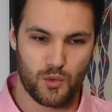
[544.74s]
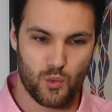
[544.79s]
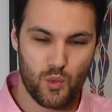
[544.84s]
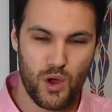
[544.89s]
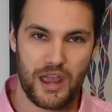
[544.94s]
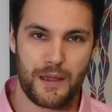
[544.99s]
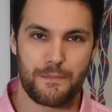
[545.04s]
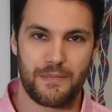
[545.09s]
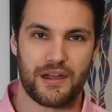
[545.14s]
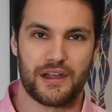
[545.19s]
the
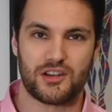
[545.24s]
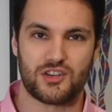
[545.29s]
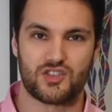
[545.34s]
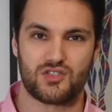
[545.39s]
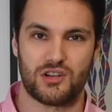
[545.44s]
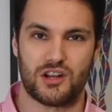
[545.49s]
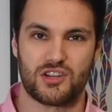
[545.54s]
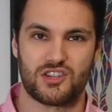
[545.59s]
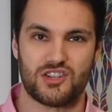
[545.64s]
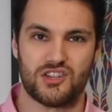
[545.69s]
weight bearing
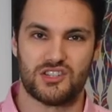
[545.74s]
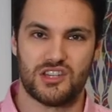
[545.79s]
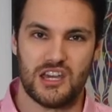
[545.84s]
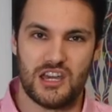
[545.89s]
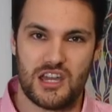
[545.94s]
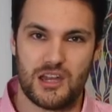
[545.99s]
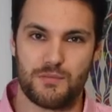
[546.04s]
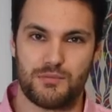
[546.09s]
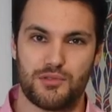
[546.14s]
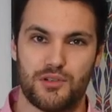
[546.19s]
structures,
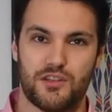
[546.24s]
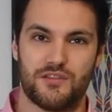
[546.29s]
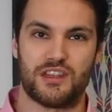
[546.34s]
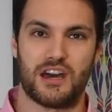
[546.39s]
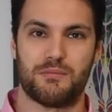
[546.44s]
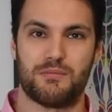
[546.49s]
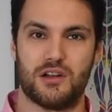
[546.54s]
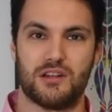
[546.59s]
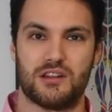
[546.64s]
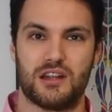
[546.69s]
improve
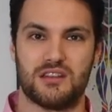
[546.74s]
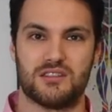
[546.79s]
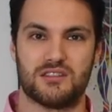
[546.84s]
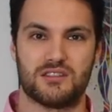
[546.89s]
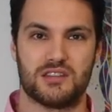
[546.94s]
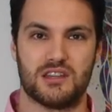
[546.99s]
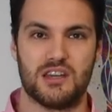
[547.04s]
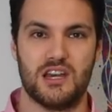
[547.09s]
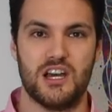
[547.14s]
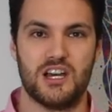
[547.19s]
that bone
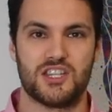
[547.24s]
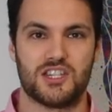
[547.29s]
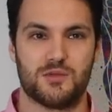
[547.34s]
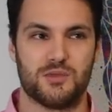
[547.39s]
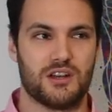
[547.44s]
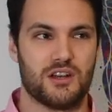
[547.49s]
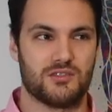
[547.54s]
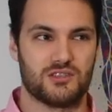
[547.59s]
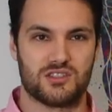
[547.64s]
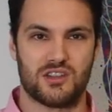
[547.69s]
density, so
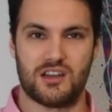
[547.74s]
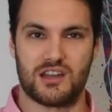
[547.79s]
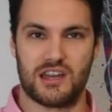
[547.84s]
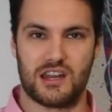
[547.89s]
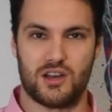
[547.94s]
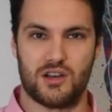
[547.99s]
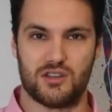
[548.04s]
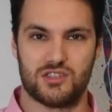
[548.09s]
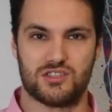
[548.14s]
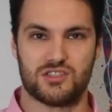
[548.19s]
we don't start
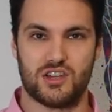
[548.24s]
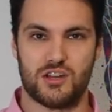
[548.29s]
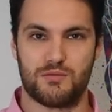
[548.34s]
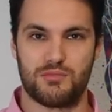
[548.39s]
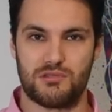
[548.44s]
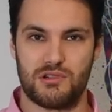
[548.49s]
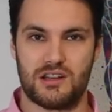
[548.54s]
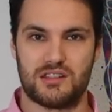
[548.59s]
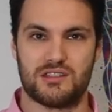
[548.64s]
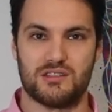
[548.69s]
getting
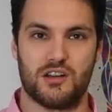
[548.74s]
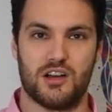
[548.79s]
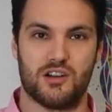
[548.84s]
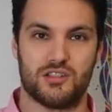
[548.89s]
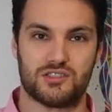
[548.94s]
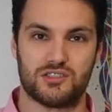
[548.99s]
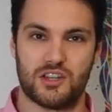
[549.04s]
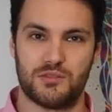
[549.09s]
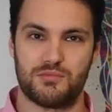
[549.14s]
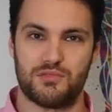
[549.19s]
osteoporotic,
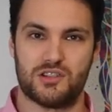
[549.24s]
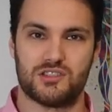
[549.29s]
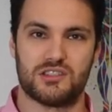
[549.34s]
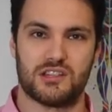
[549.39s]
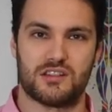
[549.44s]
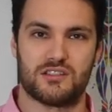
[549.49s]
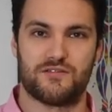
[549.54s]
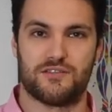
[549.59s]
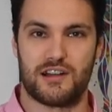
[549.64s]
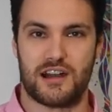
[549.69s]

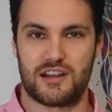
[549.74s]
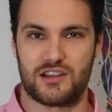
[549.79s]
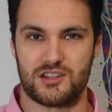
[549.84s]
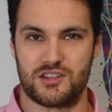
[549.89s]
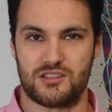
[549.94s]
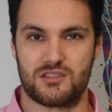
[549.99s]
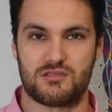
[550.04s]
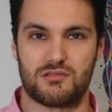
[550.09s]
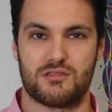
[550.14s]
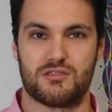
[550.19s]
osteoporotic
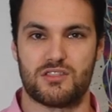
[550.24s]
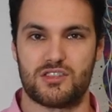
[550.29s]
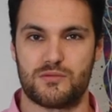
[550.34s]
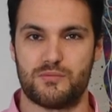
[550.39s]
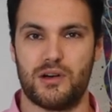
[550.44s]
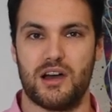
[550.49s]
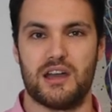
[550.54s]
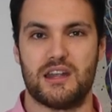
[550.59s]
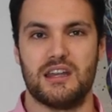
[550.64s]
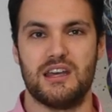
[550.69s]
fractures through the
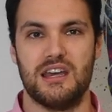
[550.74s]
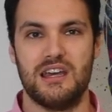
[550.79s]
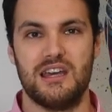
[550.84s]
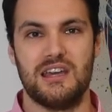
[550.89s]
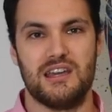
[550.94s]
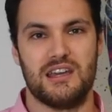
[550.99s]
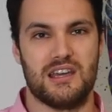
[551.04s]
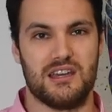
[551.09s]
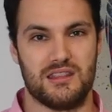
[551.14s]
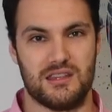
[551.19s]
spine
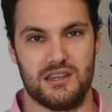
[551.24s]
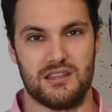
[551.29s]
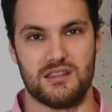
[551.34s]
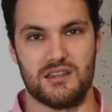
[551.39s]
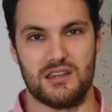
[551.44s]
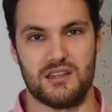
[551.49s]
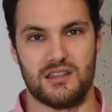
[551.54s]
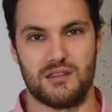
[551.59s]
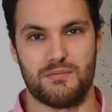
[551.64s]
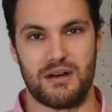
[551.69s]
in,
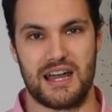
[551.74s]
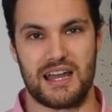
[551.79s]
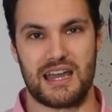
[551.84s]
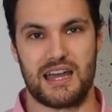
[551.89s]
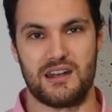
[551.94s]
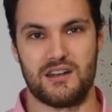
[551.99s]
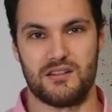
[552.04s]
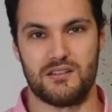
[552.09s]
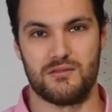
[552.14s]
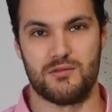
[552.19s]
in, in the back
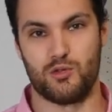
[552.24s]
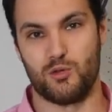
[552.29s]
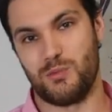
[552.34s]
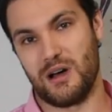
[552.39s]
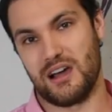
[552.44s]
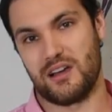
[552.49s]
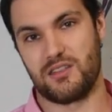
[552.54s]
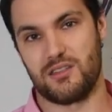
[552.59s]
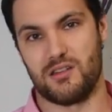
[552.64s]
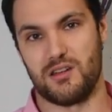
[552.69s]
end or
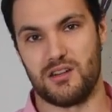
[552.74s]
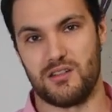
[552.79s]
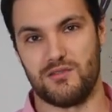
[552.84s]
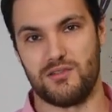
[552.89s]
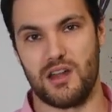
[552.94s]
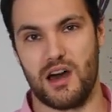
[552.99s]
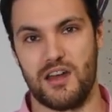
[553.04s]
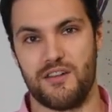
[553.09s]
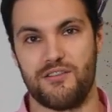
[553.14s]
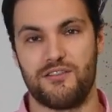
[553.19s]
back third
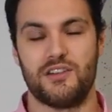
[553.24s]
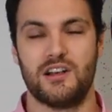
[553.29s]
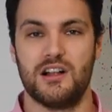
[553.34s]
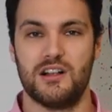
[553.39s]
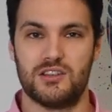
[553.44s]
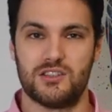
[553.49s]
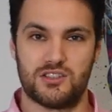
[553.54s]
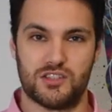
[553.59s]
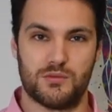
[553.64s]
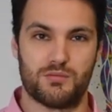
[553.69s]
of life.
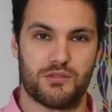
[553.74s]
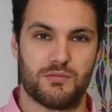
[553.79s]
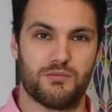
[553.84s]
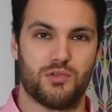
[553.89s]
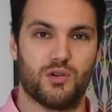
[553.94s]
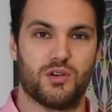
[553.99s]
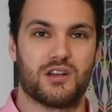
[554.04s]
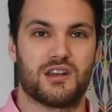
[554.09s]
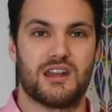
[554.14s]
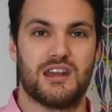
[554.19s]
Super
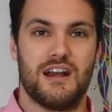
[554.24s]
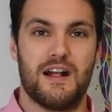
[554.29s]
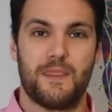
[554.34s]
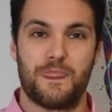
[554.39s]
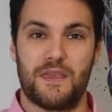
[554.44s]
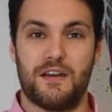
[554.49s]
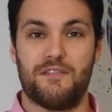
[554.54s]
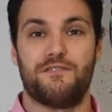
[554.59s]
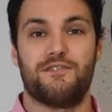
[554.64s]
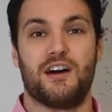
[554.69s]
important.
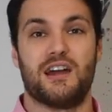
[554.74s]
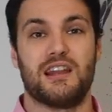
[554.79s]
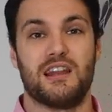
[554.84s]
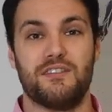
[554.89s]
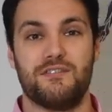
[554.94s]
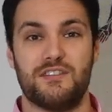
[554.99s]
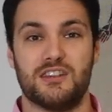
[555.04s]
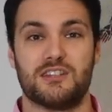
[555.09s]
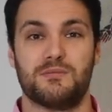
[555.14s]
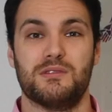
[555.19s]
then
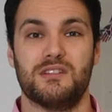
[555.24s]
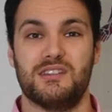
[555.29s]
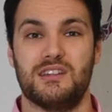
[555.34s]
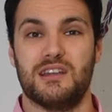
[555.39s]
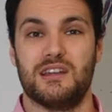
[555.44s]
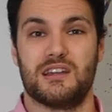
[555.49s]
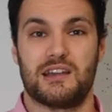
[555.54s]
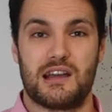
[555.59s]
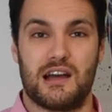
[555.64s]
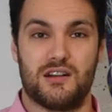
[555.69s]
finally, vitamin
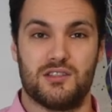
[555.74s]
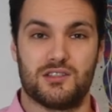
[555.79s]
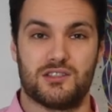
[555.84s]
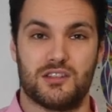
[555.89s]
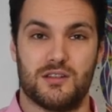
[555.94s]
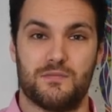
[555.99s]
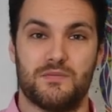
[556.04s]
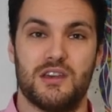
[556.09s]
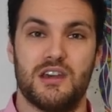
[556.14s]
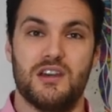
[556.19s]
D and
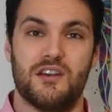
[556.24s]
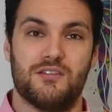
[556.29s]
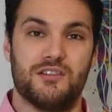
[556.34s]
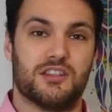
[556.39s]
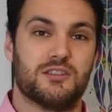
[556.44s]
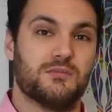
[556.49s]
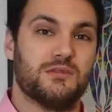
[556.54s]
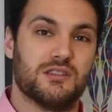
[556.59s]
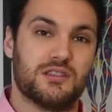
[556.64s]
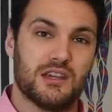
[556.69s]
calcium.
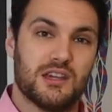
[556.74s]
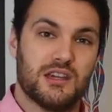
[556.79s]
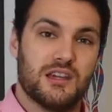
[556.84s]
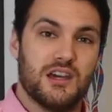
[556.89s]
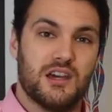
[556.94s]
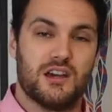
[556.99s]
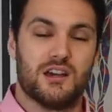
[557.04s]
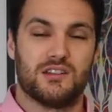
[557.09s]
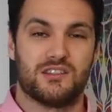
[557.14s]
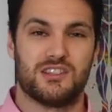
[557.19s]
Vitamin
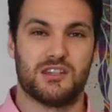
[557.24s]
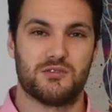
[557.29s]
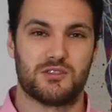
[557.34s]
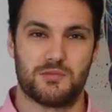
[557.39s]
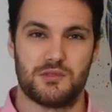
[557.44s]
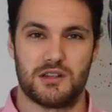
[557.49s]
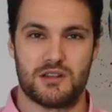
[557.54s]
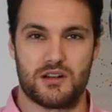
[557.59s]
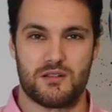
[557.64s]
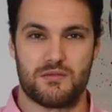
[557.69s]
D seems
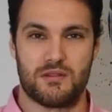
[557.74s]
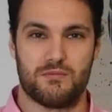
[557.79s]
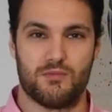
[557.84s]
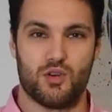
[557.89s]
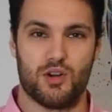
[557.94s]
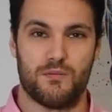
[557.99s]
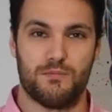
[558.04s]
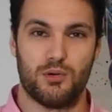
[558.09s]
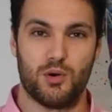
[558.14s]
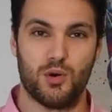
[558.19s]
to be a little bit
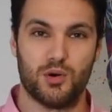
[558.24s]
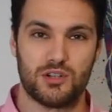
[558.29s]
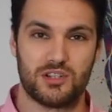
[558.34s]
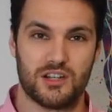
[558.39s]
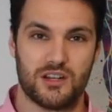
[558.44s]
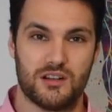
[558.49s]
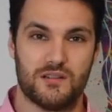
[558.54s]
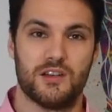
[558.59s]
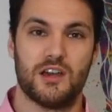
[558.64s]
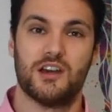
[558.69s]
more
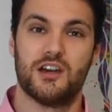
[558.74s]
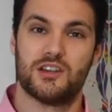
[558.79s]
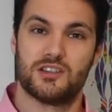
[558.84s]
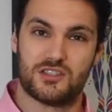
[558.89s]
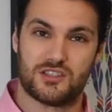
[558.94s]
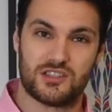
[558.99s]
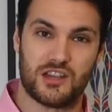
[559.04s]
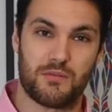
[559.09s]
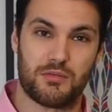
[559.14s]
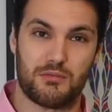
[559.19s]
important,
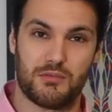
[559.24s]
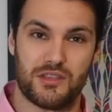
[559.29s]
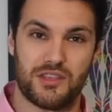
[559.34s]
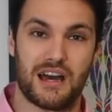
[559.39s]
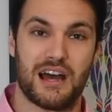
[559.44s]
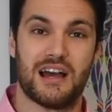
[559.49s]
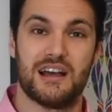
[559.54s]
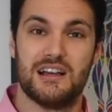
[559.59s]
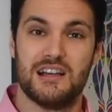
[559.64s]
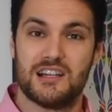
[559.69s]
so supplement
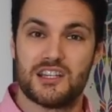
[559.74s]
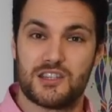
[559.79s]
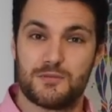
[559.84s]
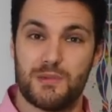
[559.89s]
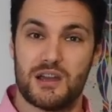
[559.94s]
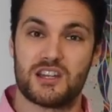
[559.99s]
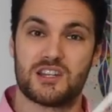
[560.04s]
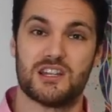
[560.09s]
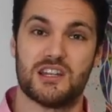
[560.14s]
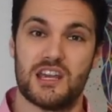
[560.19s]
that,
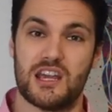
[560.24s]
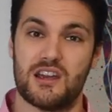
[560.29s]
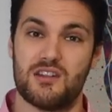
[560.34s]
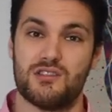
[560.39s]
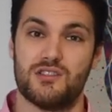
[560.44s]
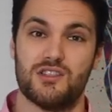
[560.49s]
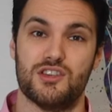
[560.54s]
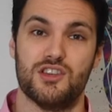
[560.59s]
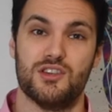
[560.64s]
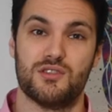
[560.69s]
especially
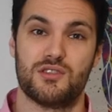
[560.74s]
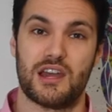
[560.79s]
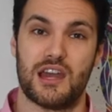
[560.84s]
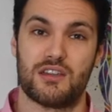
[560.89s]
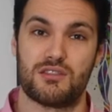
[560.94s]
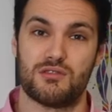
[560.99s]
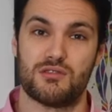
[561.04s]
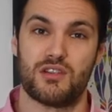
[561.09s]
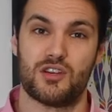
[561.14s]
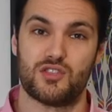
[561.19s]
here in the
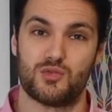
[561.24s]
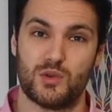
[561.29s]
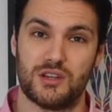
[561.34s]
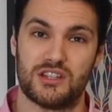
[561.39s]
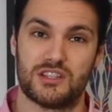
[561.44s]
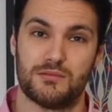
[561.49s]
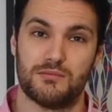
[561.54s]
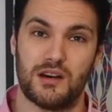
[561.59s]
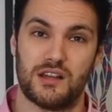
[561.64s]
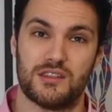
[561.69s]
UK through those
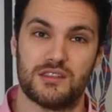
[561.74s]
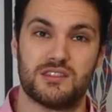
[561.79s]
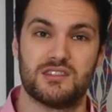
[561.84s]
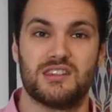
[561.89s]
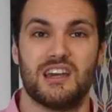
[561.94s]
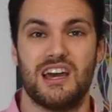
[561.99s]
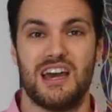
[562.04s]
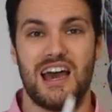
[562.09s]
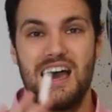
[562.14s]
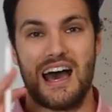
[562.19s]
winter
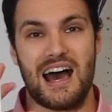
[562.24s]
months.